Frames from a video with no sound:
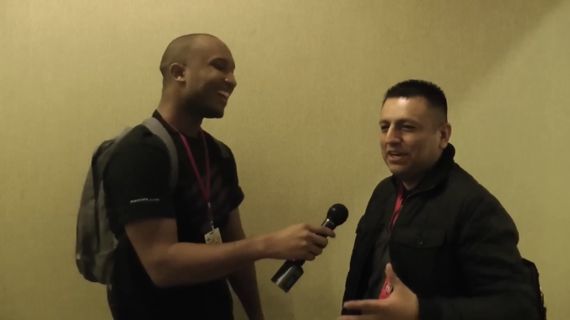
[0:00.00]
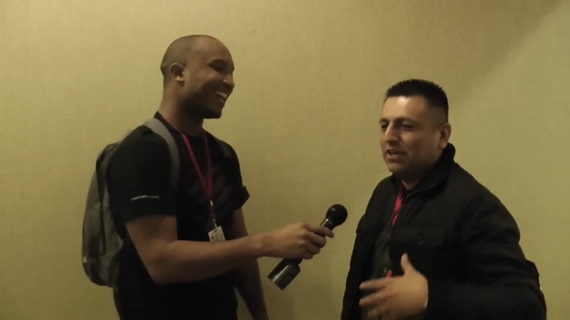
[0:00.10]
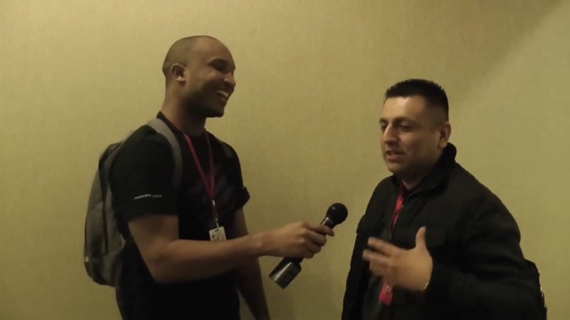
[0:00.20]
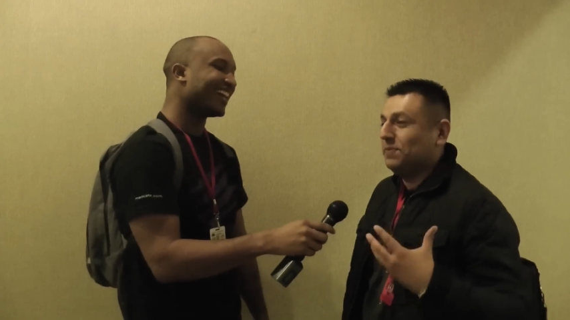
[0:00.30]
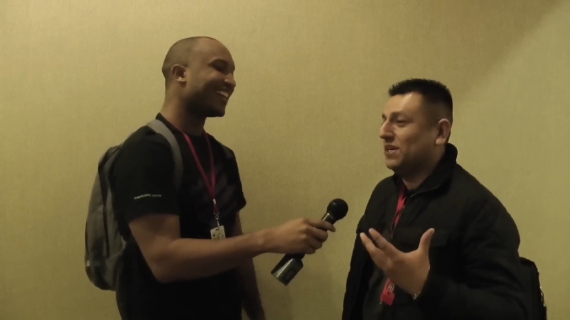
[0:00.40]

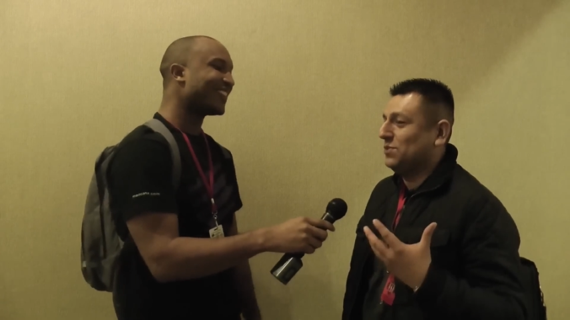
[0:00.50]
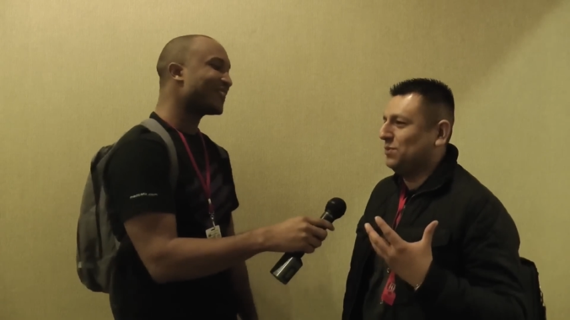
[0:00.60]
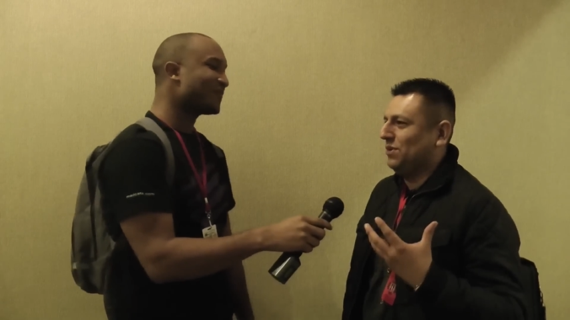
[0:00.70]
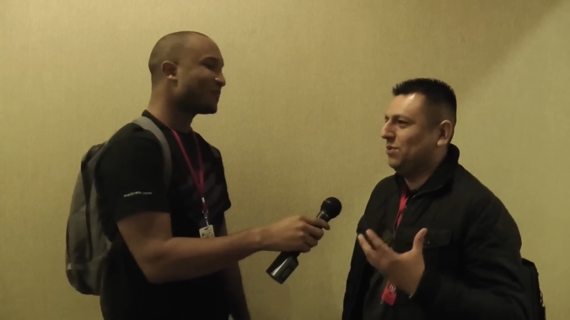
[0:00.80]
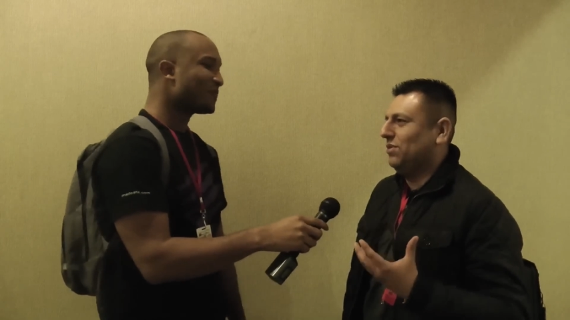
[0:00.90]
Speaker 1: No, just because
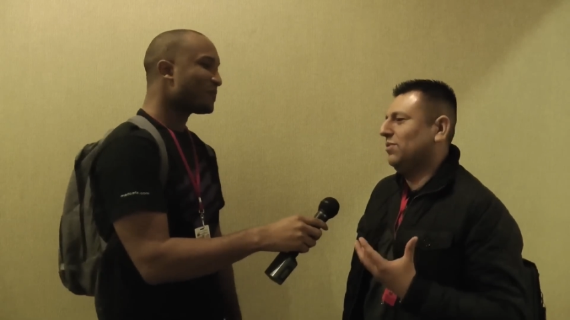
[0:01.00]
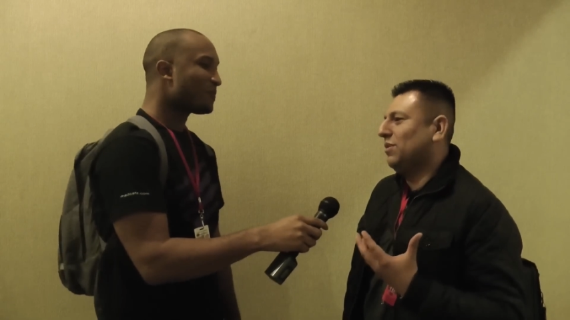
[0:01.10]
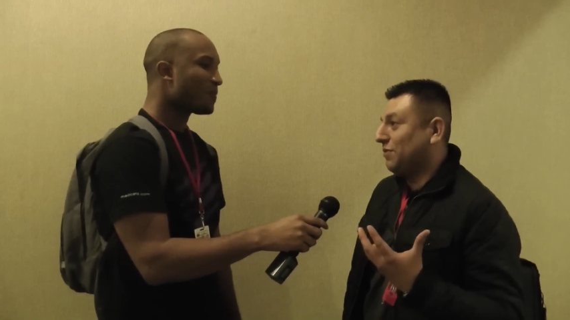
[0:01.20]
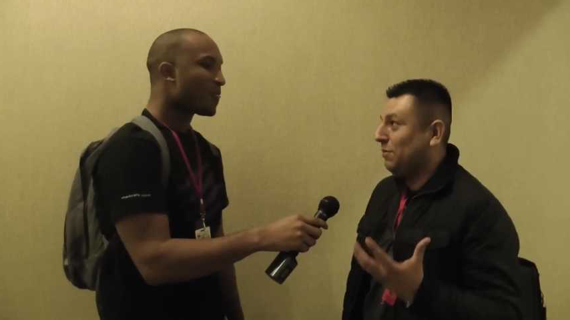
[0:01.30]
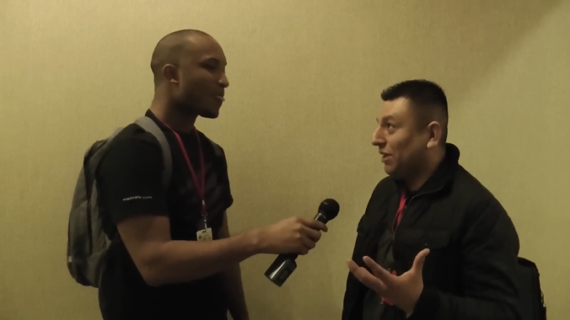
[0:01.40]
we're, we're,
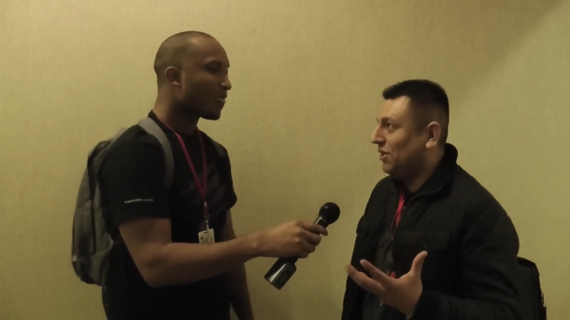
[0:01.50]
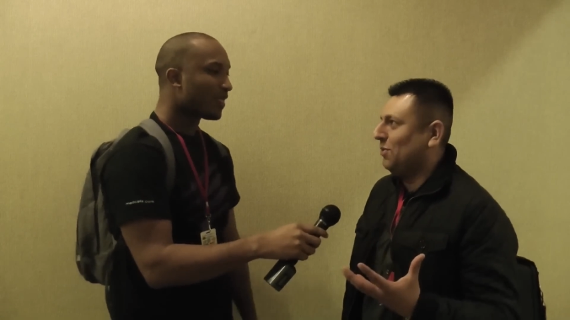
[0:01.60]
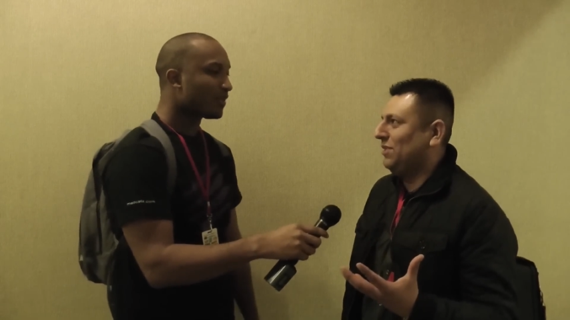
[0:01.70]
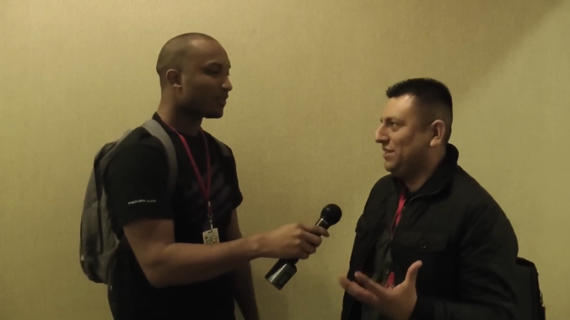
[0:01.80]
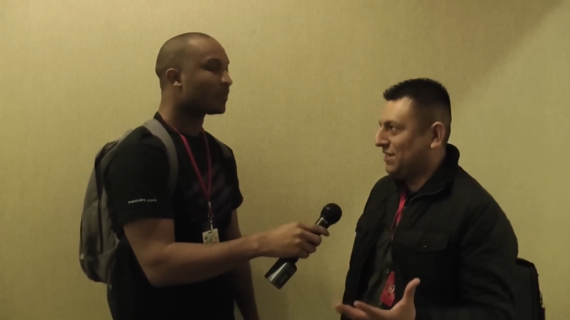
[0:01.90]
we're familiar
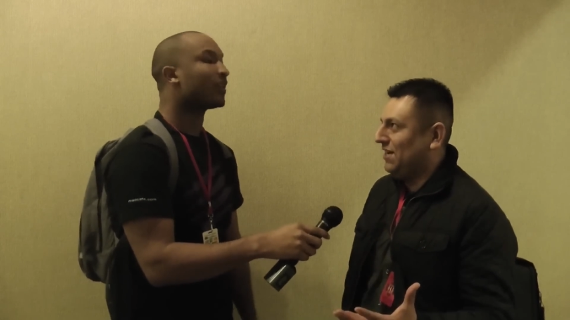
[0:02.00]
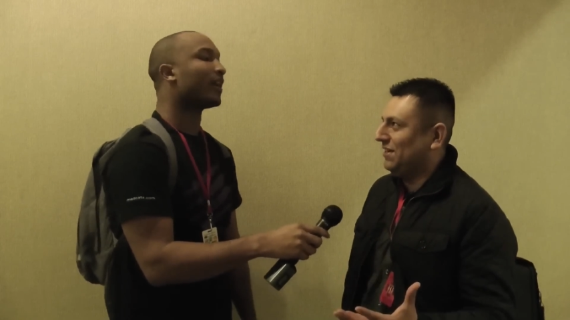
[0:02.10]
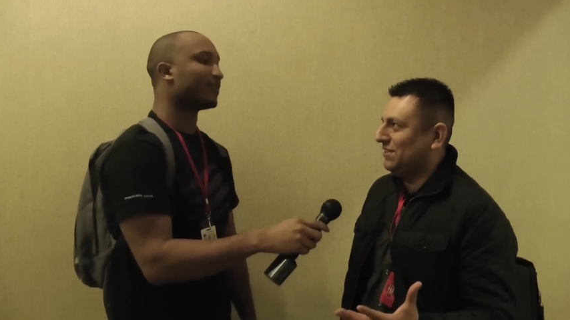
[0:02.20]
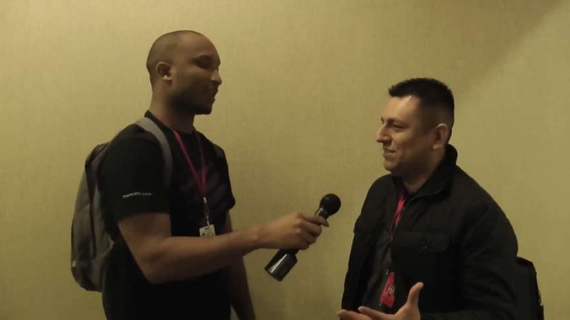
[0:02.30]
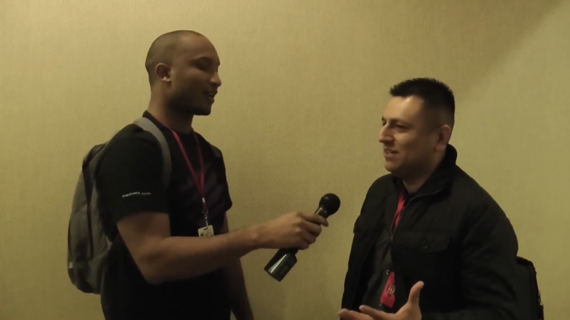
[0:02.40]
with these
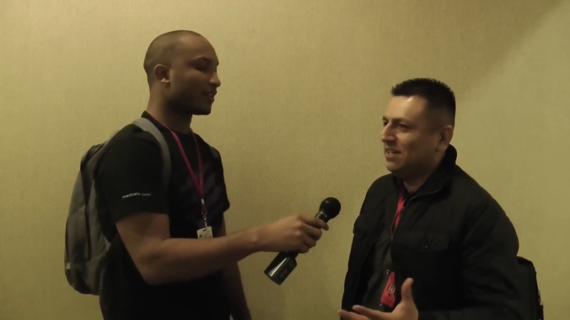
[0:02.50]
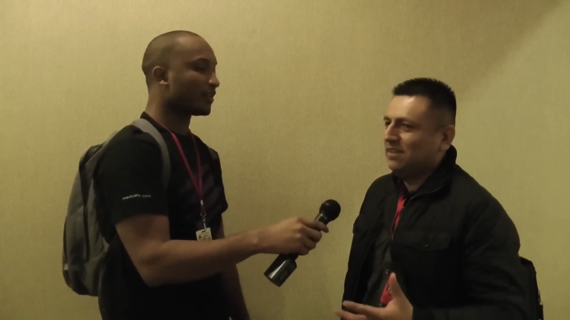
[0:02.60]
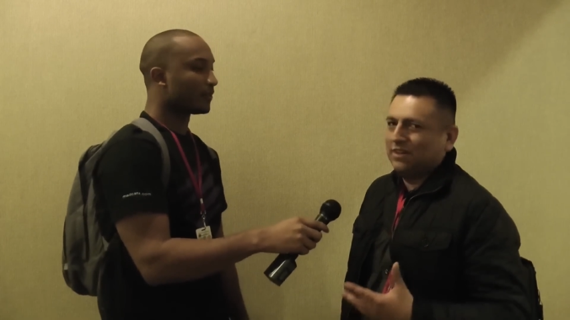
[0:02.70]
characters, yeah, exactly.